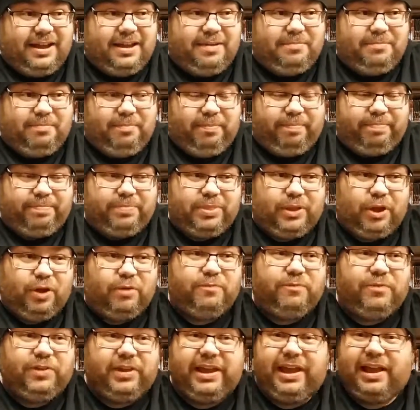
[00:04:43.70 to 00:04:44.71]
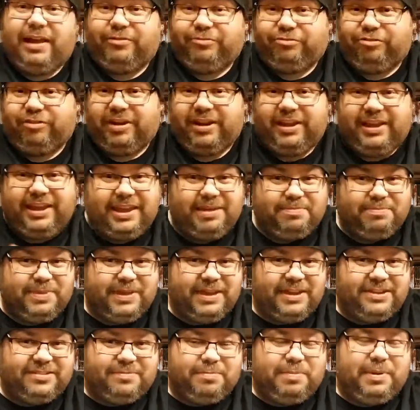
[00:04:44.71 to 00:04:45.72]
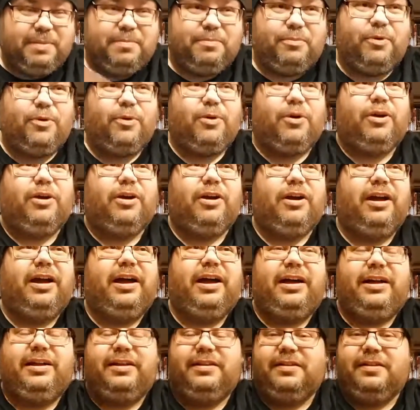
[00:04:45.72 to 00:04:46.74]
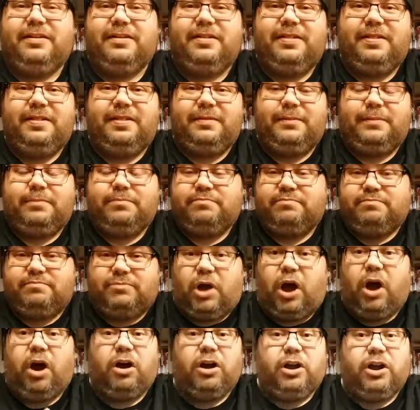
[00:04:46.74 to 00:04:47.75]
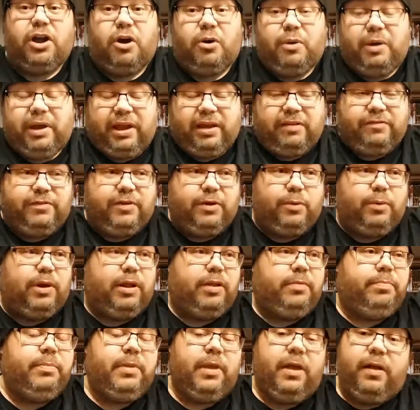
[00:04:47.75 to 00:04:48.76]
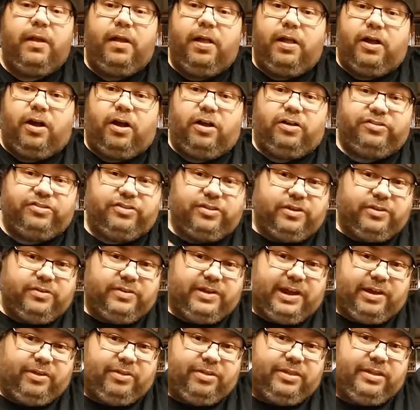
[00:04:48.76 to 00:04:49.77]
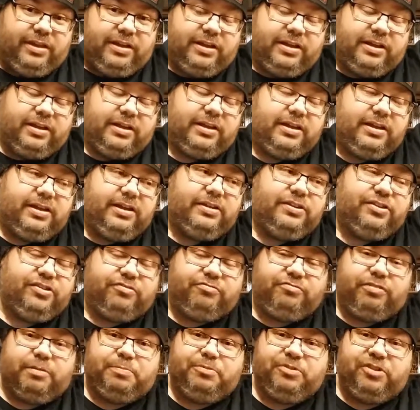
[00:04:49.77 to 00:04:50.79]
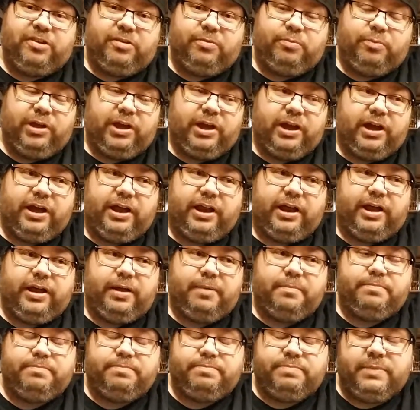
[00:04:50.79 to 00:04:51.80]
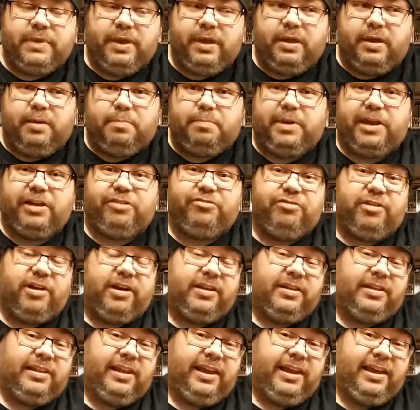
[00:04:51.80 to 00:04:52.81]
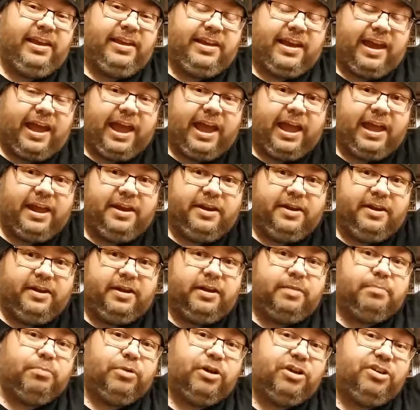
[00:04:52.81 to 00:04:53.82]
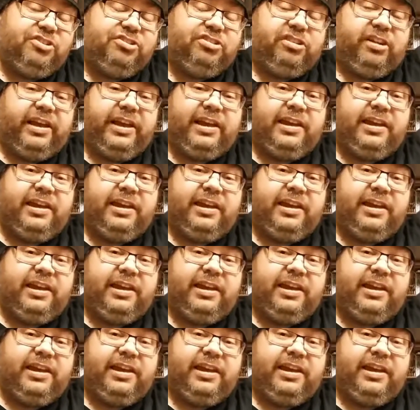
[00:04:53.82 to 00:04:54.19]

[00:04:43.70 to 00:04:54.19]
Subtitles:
Hopefully I'll try to keep these a bit more ongoing, if you will. Also, down the description, we got Patreon link and merch link.